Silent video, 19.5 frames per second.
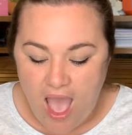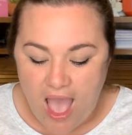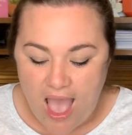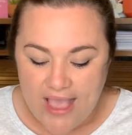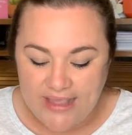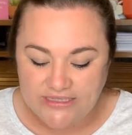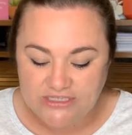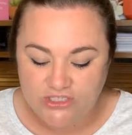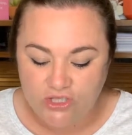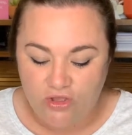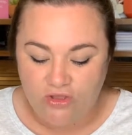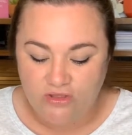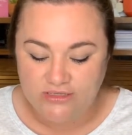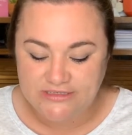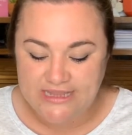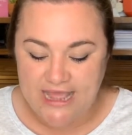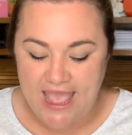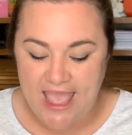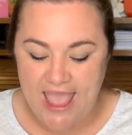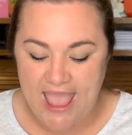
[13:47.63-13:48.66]
I
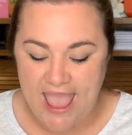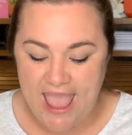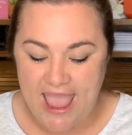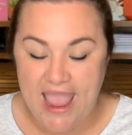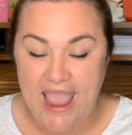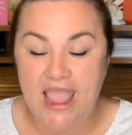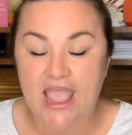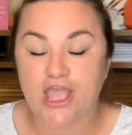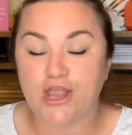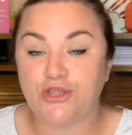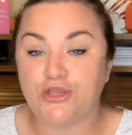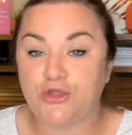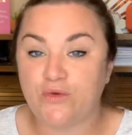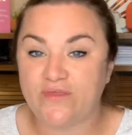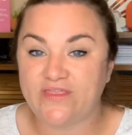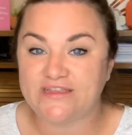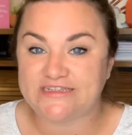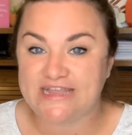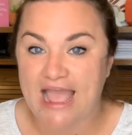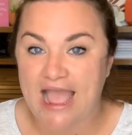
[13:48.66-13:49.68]
sold a new
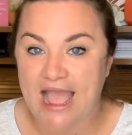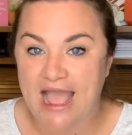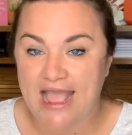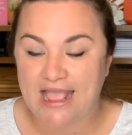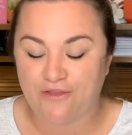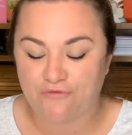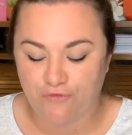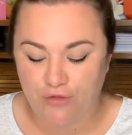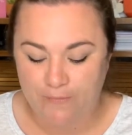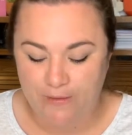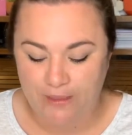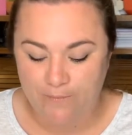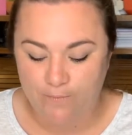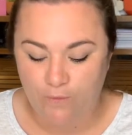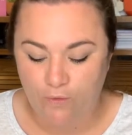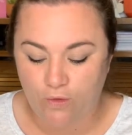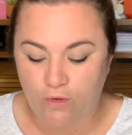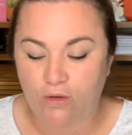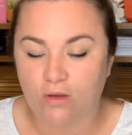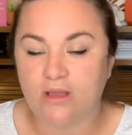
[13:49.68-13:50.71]
with tag, Free
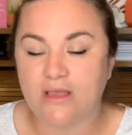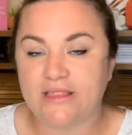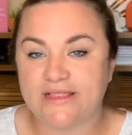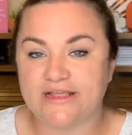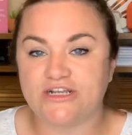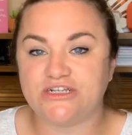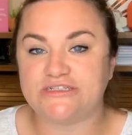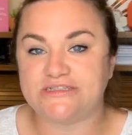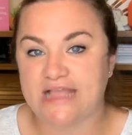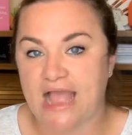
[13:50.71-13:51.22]
People, Clear